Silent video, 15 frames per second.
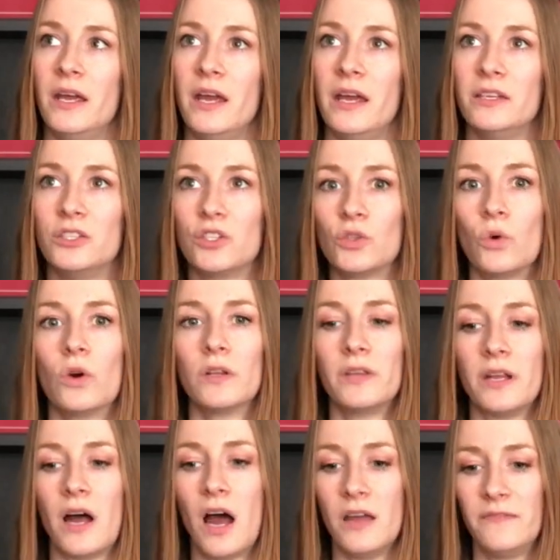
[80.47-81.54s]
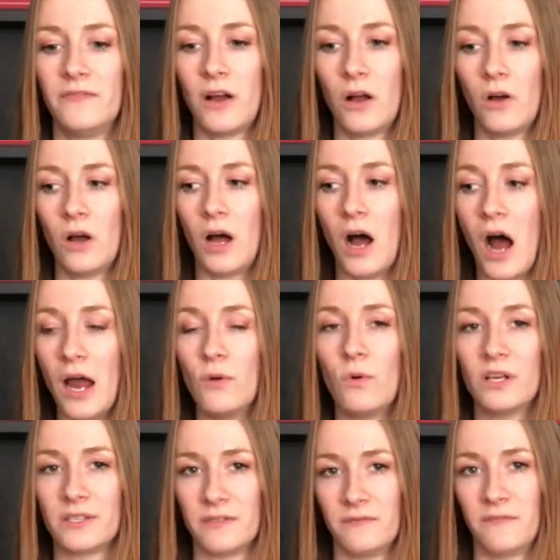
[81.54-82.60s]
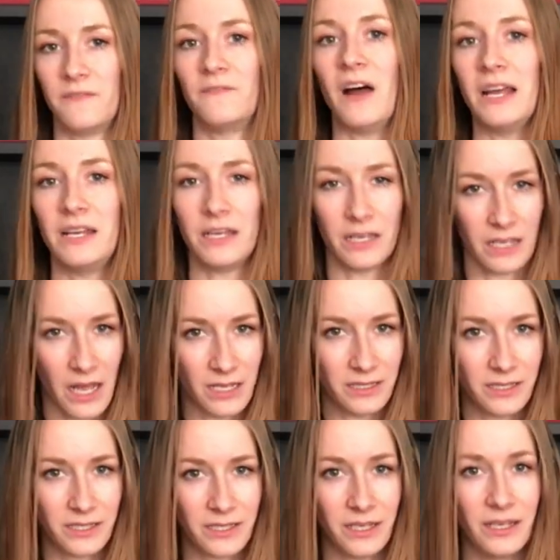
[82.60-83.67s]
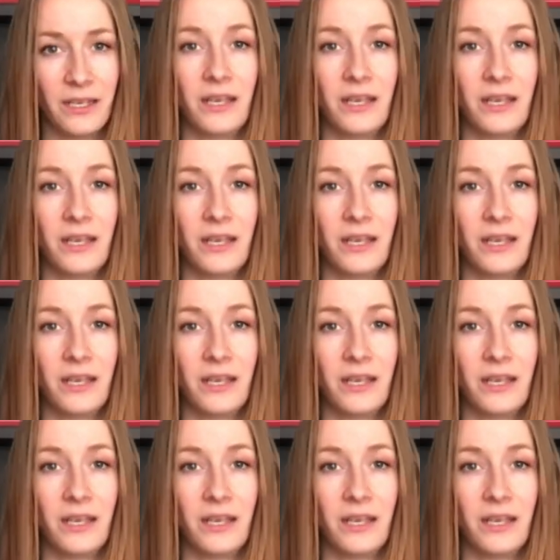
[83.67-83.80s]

a sword that I felt I wasn't fighting against.